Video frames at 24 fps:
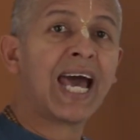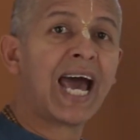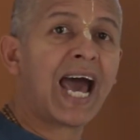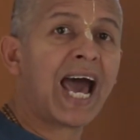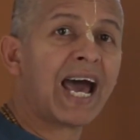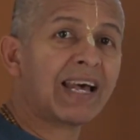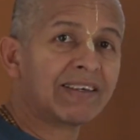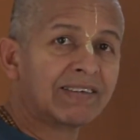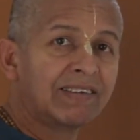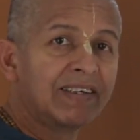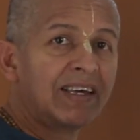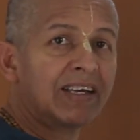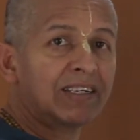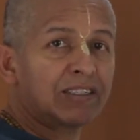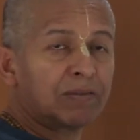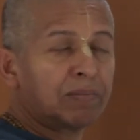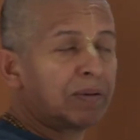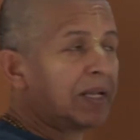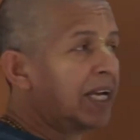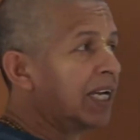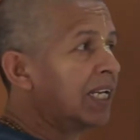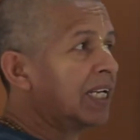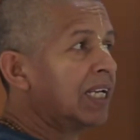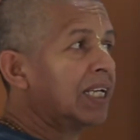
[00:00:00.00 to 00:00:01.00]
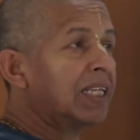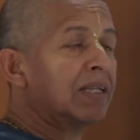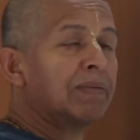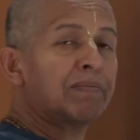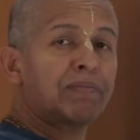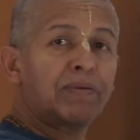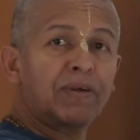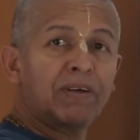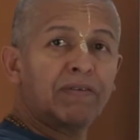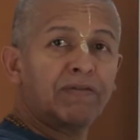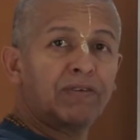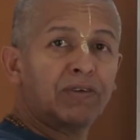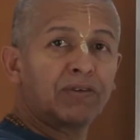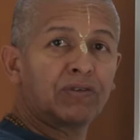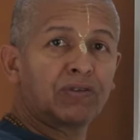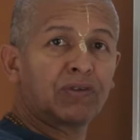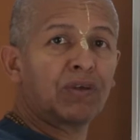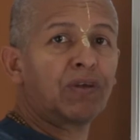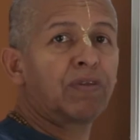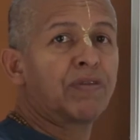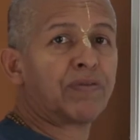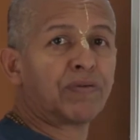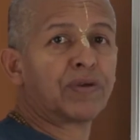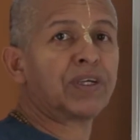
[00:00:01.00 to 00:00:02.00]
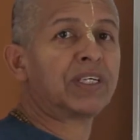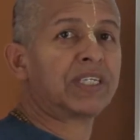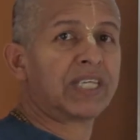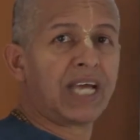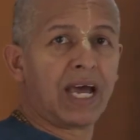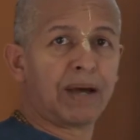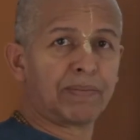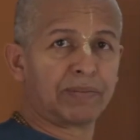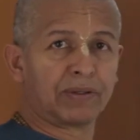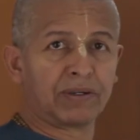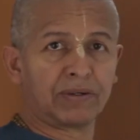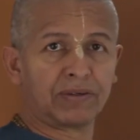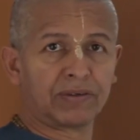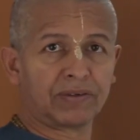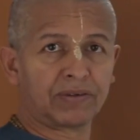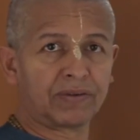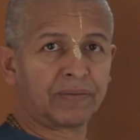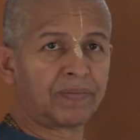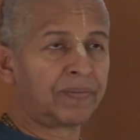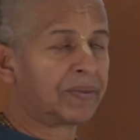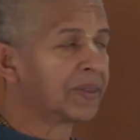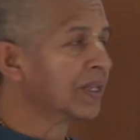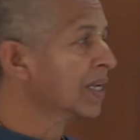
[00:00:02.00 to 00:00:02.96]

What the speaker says: as he explained in the previous 3 chapters.